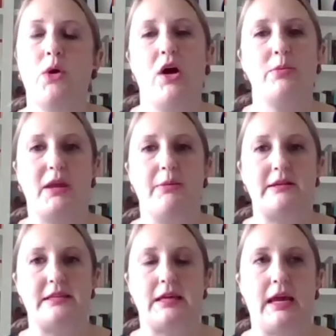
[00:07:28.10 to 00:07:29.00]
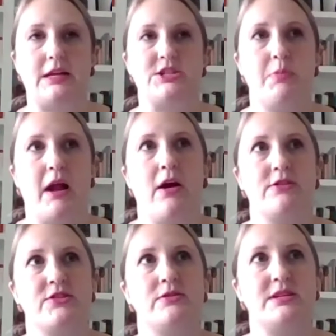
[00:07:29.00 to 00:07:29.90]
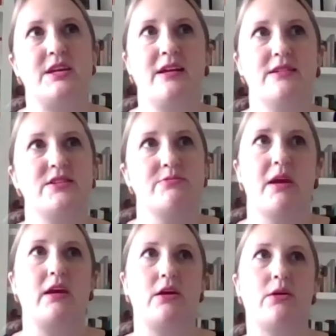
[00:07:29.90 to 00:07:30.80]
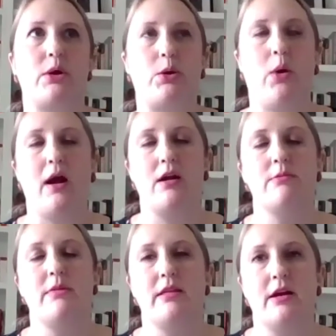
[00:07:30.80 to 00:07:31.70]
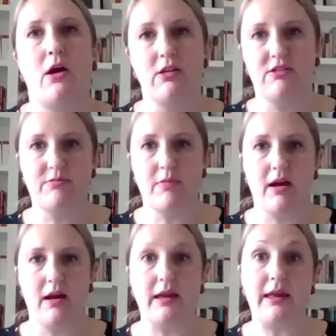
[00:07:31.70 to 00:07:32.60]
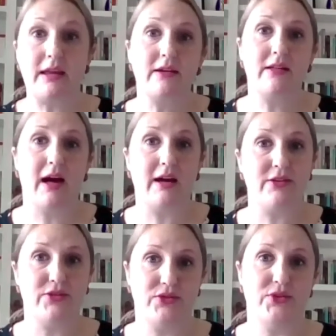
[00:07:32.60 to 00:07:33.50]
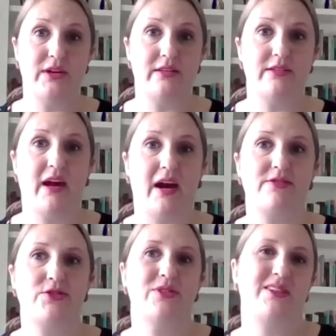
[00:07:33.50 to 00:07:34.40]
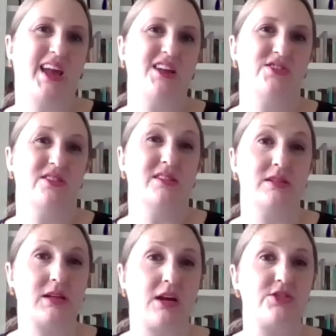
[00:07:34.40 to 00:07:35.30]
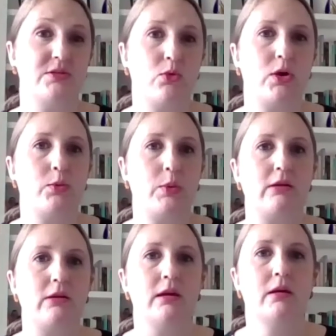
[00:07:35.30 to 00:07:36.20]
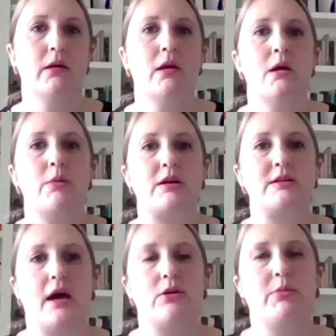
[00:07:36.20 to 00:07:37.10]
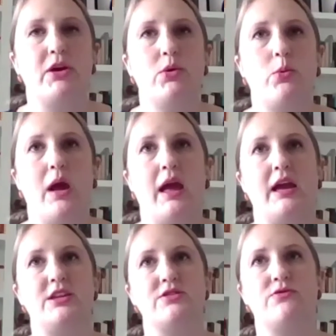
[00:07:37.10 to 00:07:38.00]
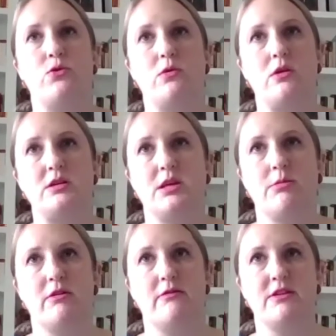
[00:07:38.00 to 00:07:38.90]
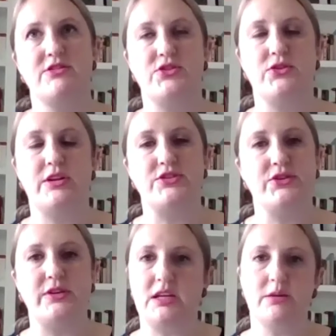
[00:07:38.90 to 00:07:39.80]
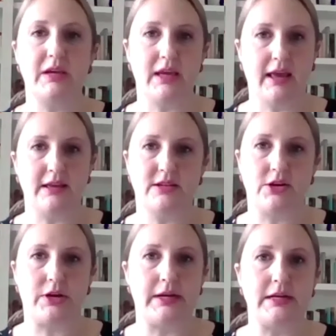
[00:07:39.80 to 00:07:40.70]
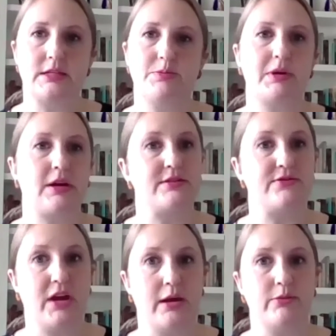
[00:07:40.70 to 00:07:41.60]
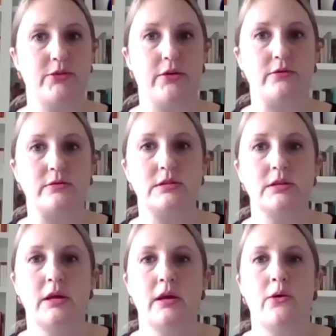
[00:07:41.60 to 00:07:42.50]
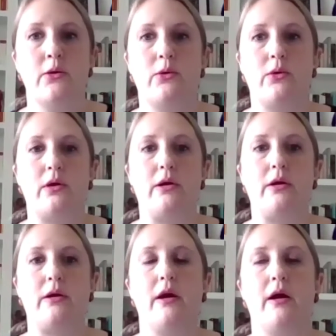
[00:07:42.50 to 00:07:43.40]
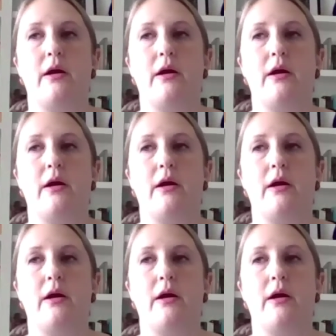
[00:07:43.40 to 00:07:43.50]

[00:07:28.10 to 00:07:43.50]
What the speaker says: help keep us engaged. But I also intend to make it a requirement that all of my in-class students have to engage in the discussion board weekly, because that'll be a way for some of the students who need to be asynchronous because of time zones, or